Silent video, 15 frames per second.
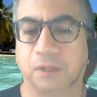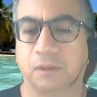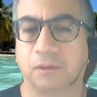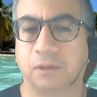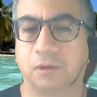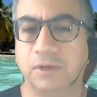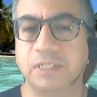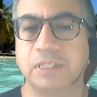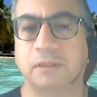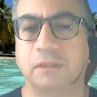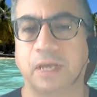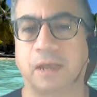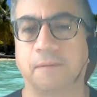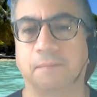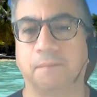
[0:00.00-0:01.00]
there
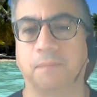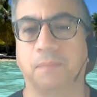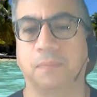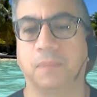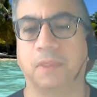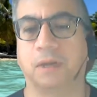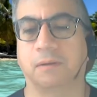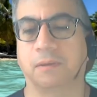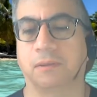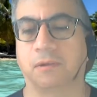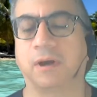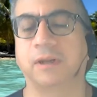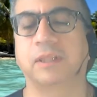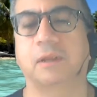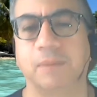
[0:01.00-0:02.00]

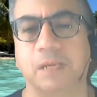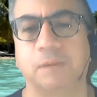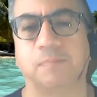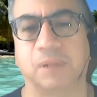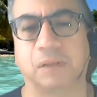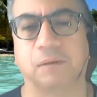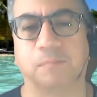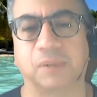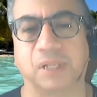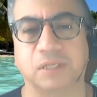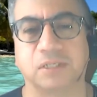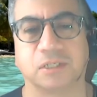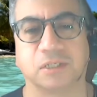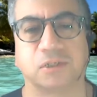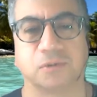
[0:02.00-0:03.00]
aren't that many
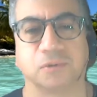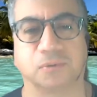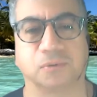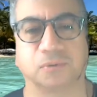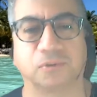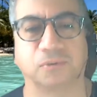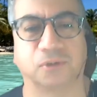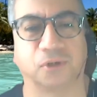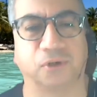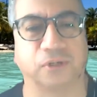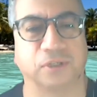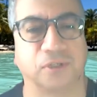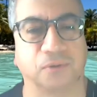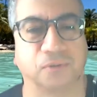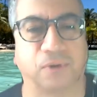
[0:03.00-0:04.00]
places to
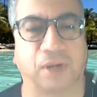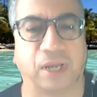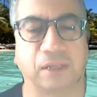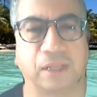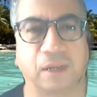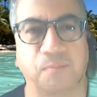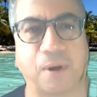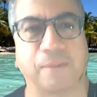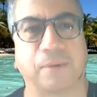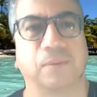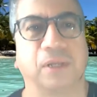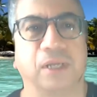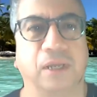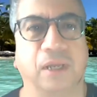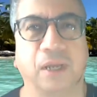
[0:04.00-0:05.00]
turn to, right? And that
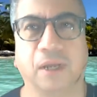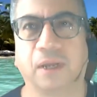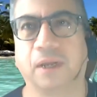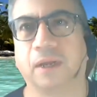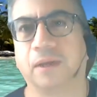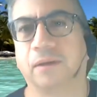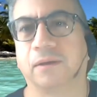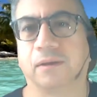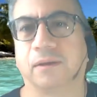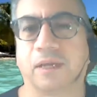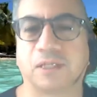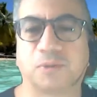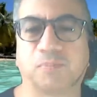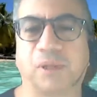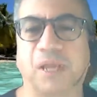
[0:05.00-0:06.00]
probably
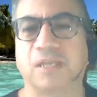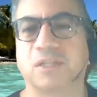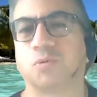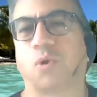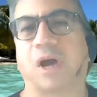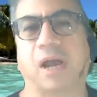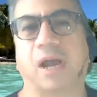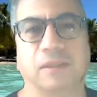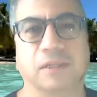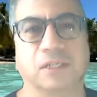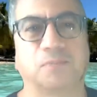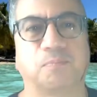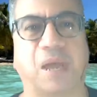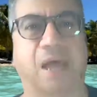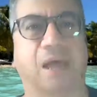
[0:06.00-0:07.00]
explains why
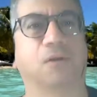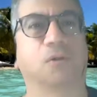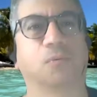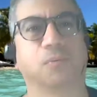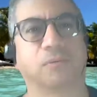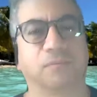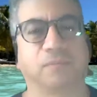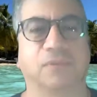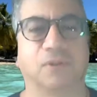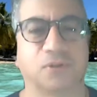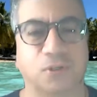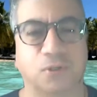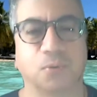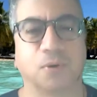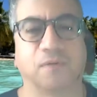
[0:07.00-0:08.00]
this panel,
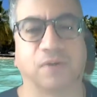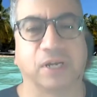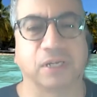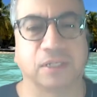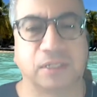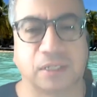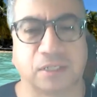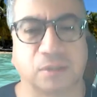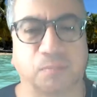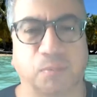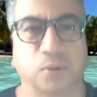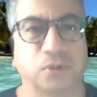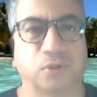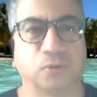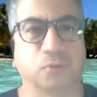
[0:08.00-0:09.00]
there's two of us as
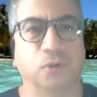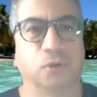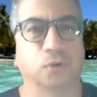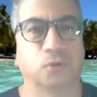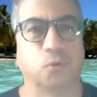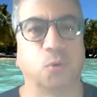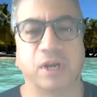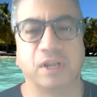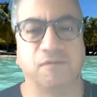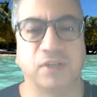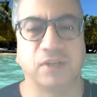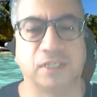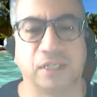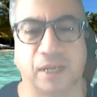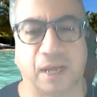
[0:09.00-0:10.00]
opposed to 20
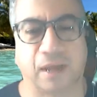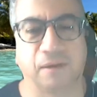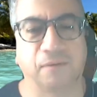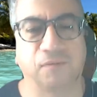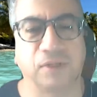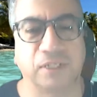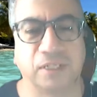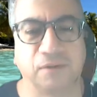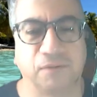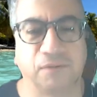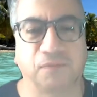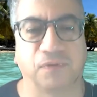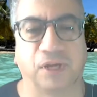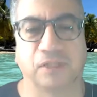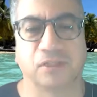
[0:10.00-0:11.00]

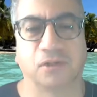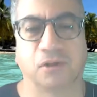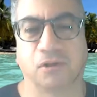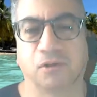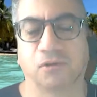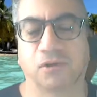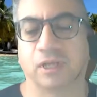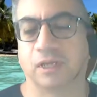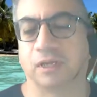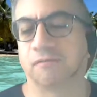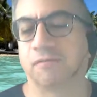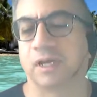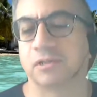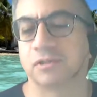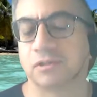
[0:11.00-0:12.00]
VC funds all looking at
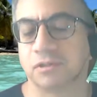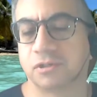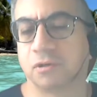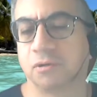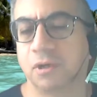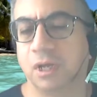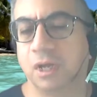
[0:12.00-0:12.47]
fashion. So